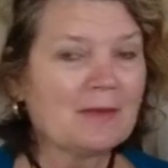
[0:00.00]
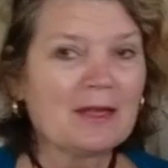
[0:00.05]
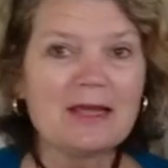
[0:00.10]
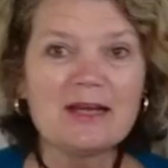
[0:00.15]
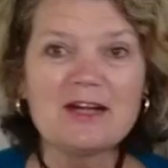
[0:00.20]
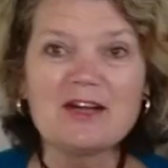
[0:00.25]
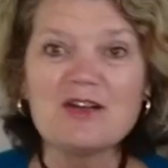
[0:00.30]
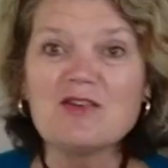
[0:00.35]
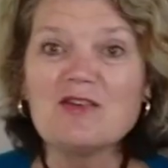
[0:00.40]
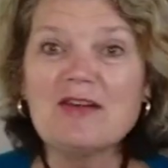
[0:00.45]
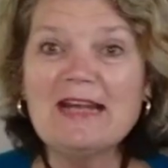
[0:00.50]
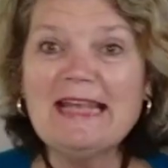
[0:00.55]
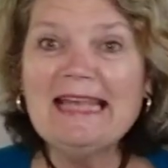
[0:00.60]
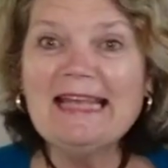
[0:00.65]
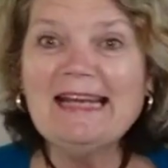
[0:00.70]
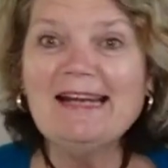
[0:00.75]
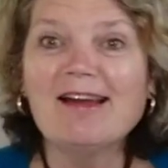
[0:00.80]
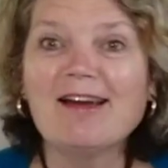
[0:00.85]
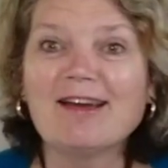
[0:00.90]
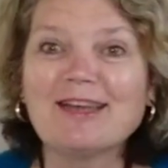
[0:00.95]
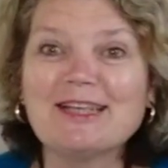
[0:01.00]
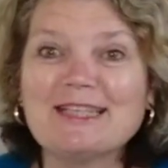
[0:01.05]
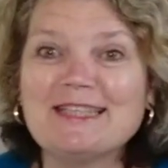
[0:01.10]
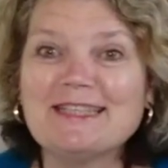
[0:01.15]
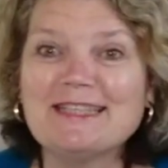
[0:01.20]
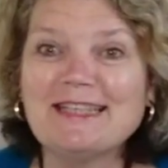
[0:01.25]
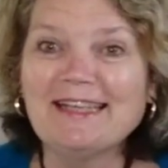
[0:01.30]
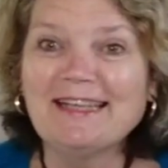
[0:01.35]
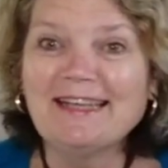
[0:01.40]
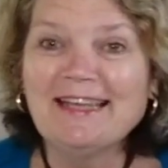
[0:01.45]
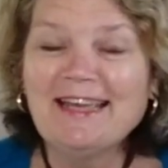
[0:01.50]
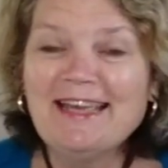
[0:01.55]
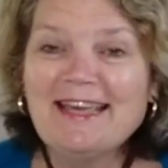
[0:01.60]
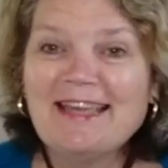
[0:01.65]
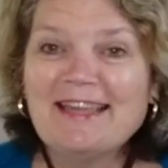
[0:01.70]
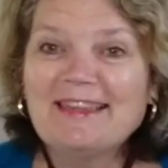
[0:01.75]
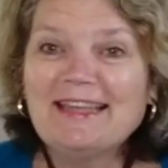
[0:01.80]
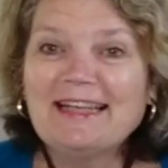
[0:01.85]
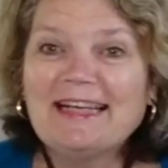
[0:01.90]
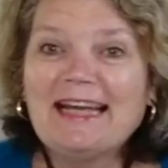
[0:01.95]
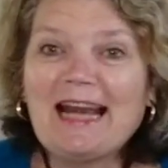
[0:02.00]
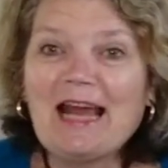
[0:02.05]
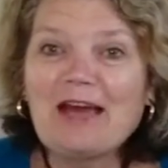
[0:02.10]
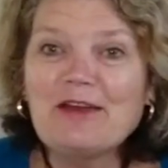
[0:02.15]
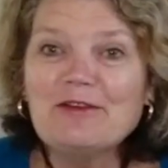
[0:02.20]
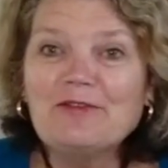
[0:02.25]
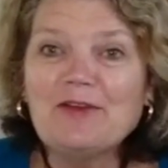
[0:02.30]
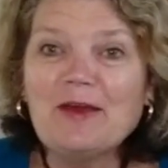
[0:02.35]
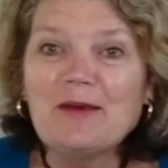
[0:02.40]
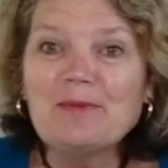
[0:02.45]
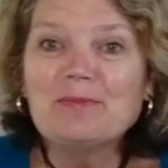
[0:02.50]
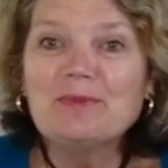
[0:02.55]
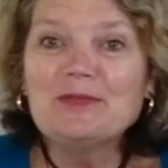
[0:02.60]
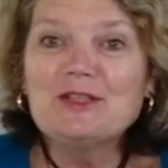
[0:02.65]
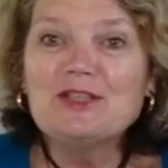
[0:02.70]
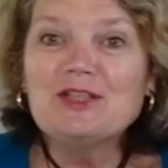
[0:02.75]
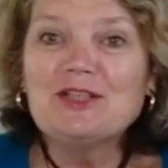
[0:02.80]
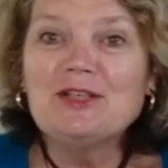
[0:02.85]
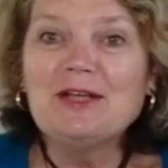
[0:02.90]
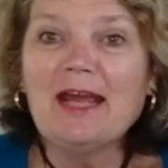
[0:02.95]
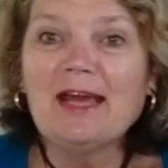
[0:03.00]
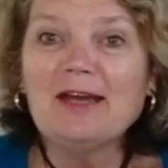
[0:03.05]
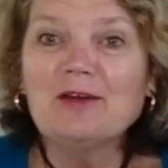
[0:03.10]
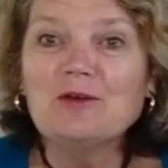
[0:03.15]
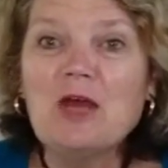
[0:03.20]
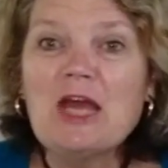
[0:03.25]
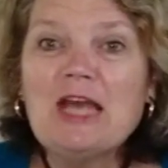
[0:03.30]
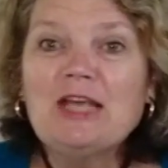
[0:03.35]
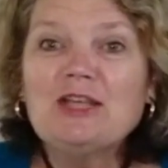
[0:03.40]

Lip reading: realizing that life happens now.